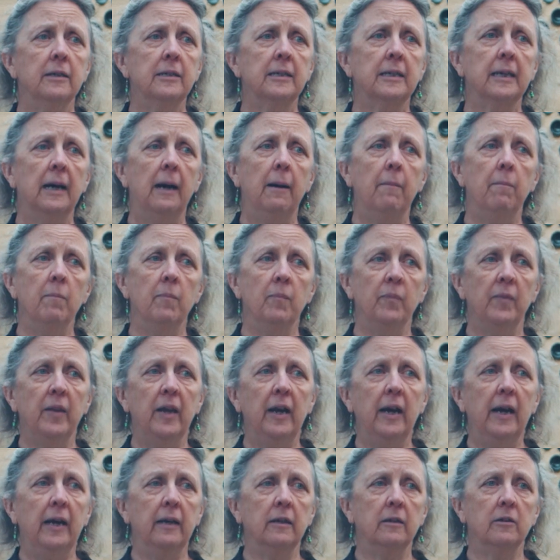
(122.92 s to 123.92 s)

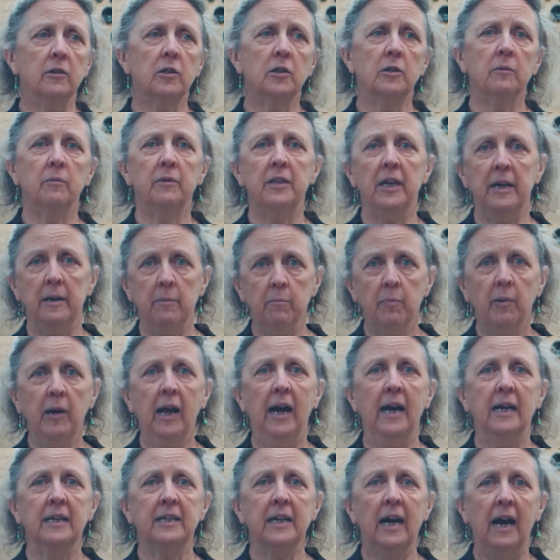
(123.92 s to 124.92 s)
then
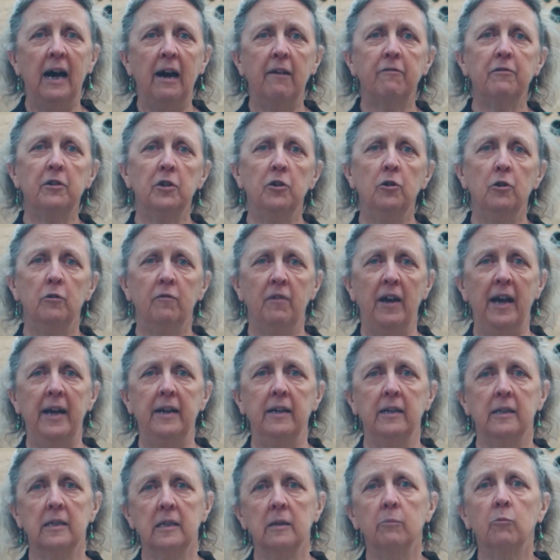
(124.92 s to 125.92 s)
plant after you've
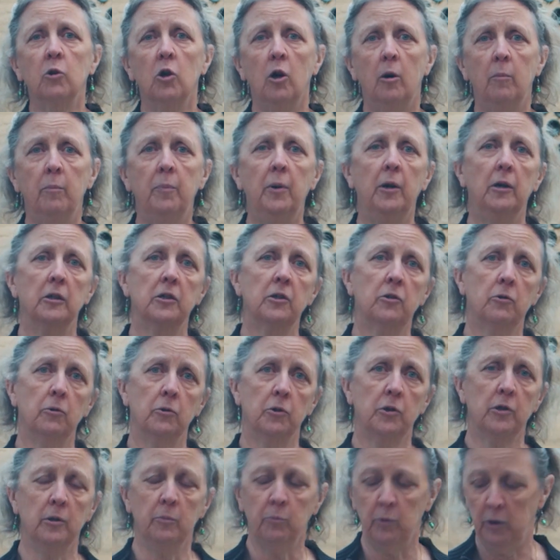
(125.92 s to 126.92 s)
added some compost or
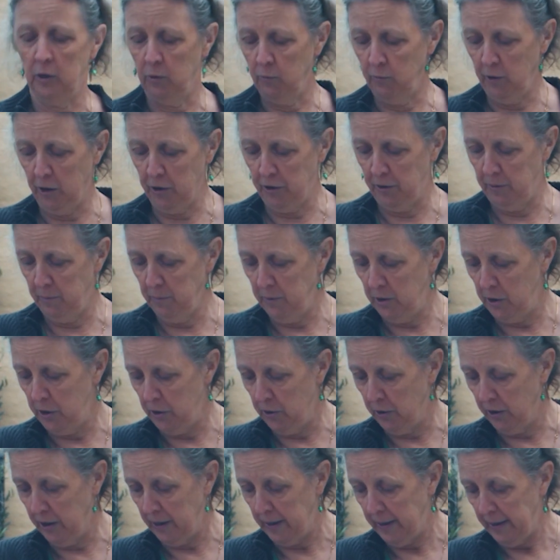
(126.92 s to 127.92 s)
some well-rotted
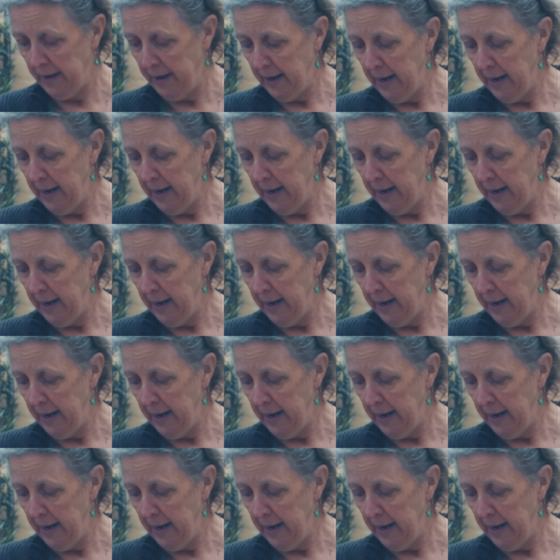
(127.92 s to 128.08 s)
manure.